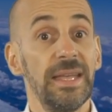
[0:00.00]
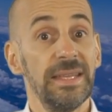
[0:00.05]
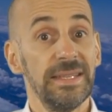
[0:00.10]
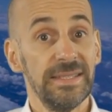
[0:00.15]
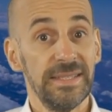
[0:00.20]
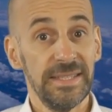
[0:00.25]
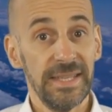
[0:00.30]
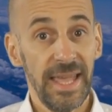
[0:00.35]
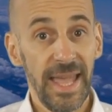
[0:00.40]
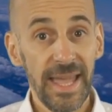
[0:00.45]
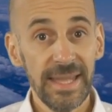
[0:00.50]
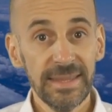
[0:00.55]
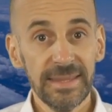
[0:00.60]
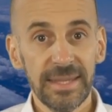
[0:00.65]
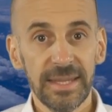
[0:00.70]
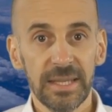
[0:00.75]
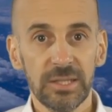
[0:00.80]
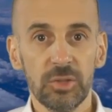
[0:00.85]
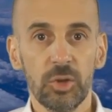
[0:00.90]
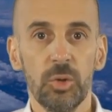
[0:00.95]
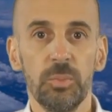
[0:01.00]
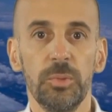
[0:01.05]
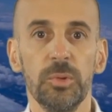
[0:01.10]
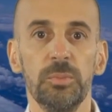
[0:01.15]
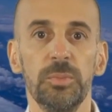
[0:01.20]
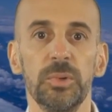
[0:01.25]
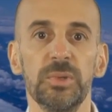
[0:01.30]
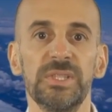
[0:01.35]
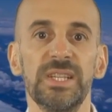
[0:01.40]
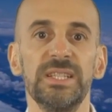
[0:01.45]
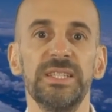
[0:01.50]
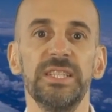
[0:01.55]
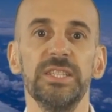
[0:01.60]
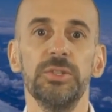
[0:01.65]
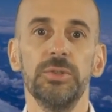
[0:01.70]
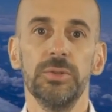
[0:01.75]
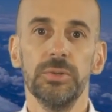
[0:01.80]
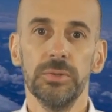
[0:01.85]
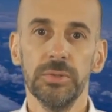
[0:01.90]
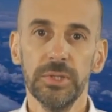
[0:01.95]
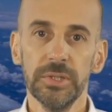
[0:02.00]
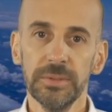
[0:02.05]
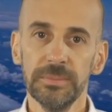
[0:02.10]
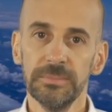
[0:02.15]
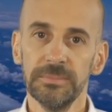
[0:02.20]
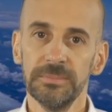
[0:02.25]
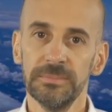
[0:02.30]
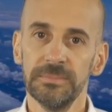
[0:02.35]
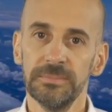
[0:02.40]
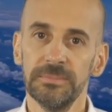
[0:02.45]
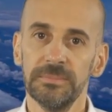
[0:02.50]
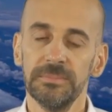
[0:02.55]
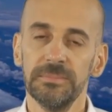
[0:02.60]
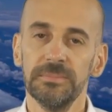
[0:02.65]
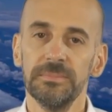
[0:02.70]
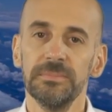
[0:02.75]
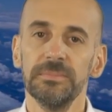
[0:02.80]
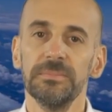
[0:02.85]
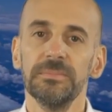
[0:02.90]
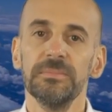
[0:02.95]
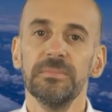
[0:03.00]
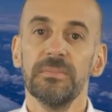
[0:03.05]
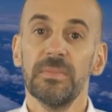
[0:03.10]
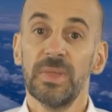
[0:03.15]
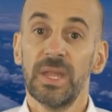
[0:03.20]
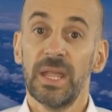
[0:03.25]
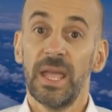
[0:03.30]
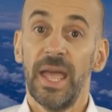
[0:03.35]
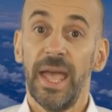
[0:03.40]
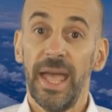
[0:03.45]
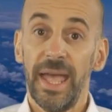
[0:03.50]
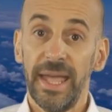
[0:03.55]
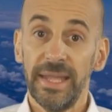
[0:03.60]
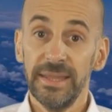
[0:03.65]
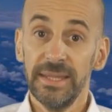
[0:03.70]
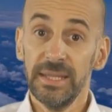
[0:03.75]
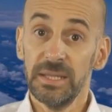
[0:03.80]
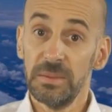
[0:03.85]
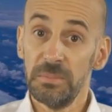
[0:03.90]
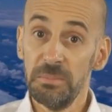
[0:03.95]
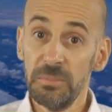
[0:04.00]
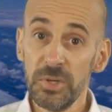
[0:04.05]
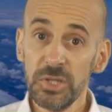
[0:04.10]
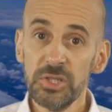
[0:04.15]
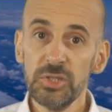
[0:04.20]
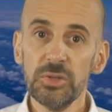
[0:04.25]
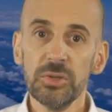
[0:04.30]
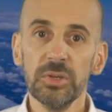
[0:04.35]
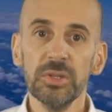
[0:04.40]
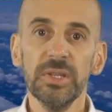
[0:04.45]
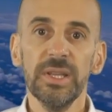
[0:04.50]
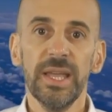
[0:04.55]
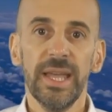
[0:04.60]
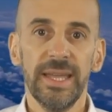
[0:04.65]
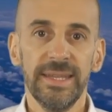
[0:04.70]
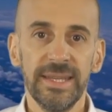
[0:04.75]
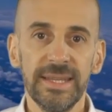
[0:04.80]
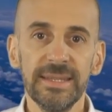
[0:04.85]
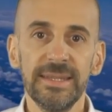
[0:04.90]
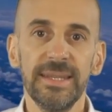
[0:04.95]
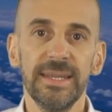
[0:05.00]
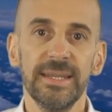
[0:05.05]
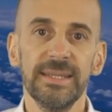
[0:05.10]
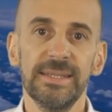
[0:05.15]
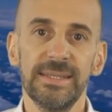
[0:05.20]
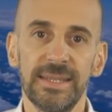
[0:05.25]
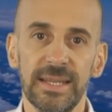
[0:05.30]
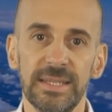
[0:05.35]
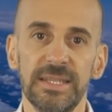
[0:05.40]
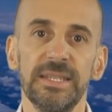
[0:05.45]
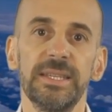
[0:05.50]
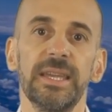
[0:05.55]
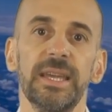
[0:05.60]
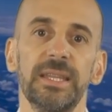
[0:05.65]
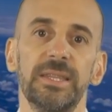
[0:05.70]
the entered tropopause altitude, and measured and entered static air